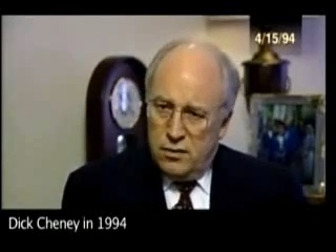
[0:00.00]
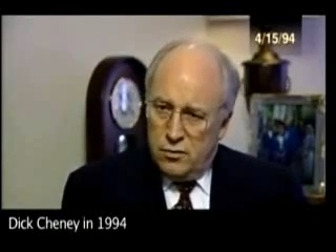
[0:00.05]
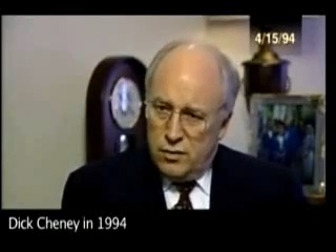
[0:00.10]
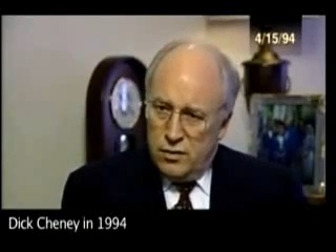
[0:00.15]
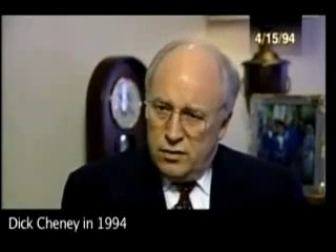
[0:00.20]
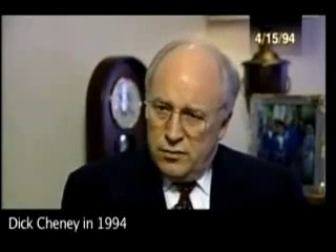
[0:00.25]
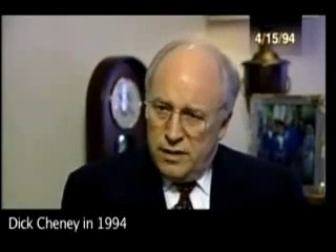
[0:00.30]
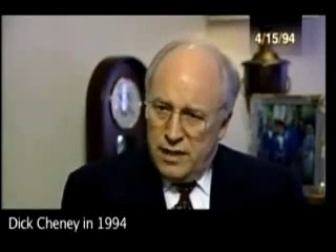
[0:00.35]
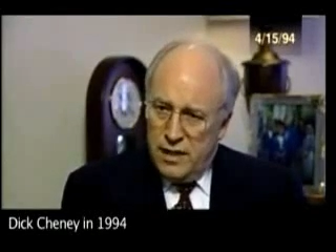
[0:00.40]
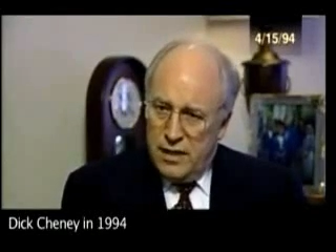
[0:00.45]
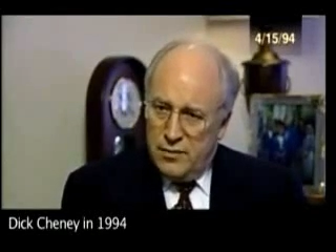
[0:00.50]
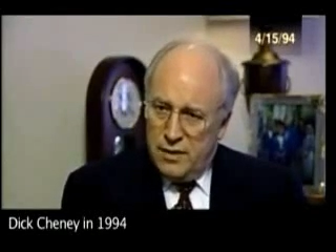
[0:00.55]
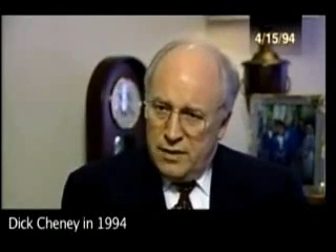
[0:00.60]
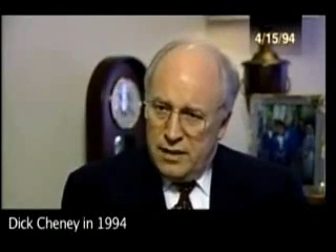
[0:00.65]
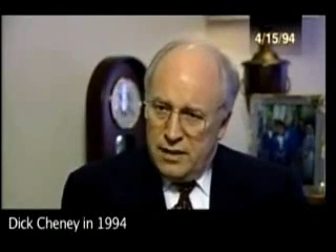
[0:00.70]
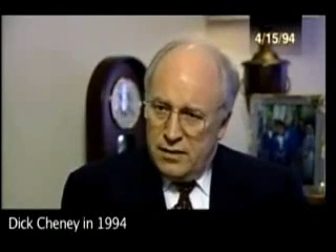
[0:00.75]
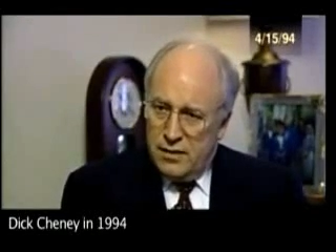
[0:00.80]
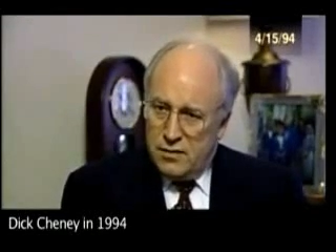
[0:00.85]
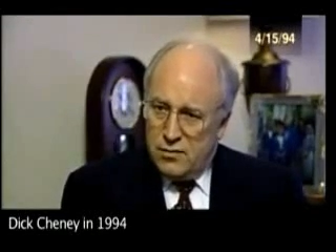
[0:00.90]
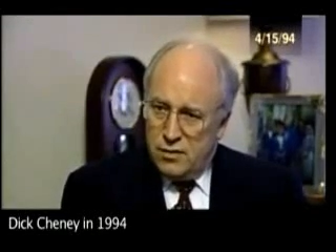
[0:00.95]
There wouldn't have been
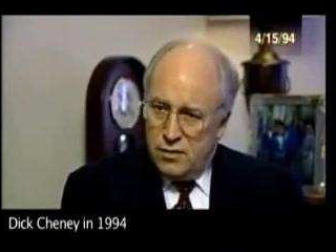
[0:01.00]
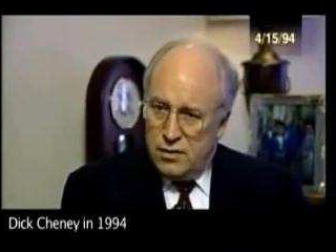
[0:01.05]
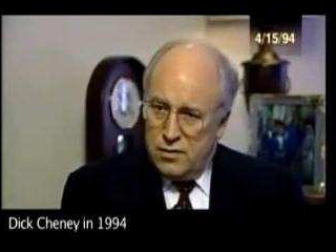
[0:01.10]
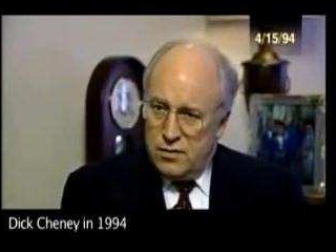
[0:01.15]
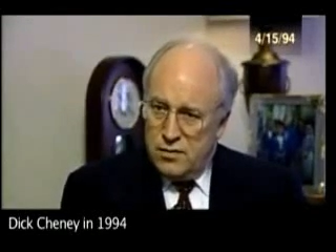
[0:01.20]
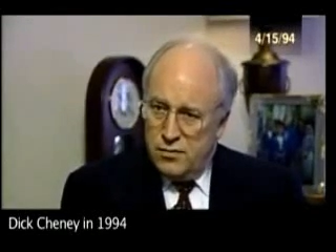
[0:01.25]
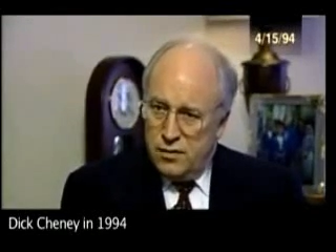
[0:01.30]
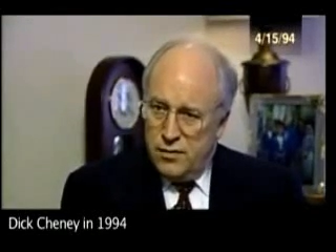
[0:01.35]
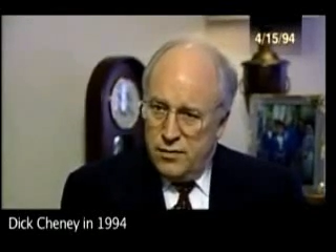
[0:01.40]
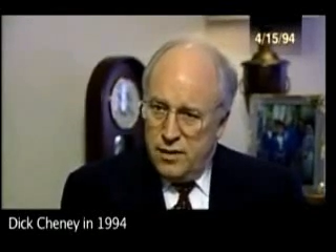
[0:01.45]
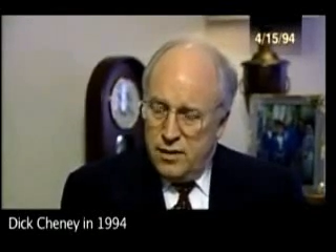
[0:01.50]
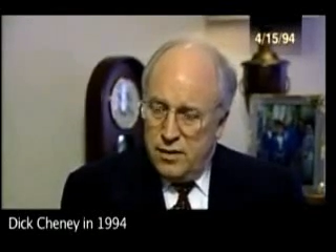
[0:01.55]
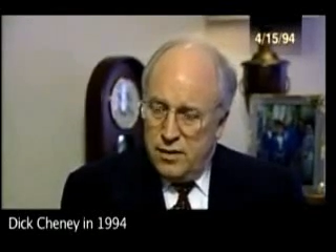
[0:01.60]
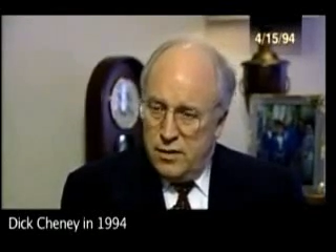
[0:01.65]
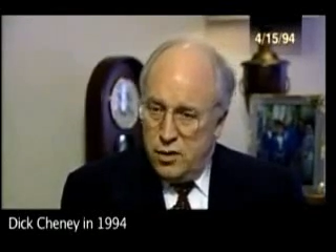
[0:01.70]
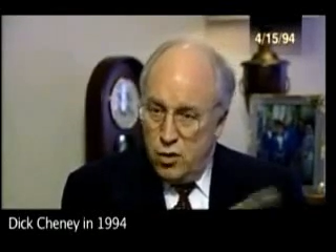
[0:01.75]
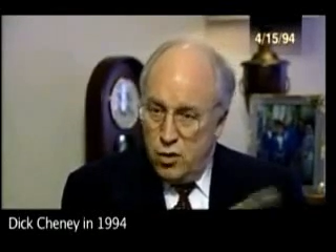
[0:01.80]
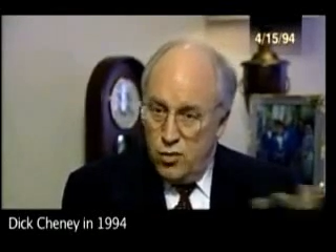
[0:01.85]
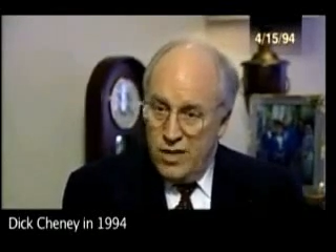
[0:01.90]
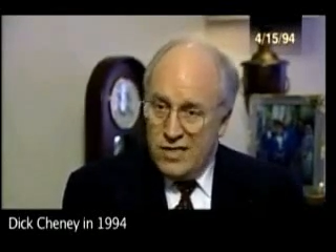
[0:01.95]
anybody else with us. It would have been
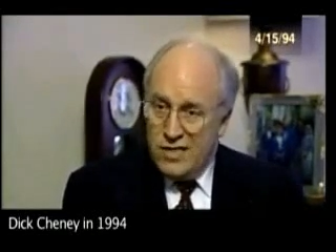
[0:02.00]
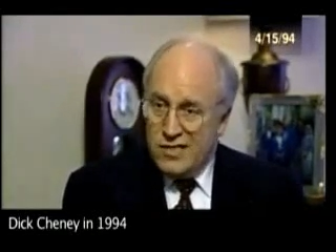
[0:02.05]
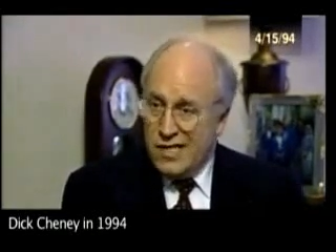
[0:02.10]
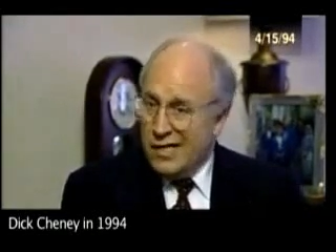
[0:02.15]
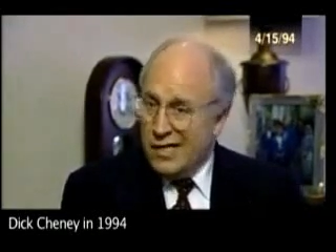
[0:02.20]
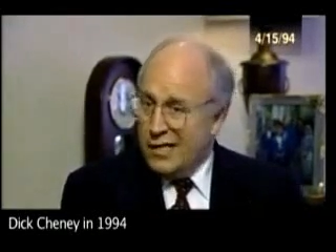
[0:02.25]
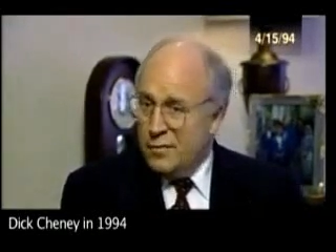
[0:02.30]
a U.S.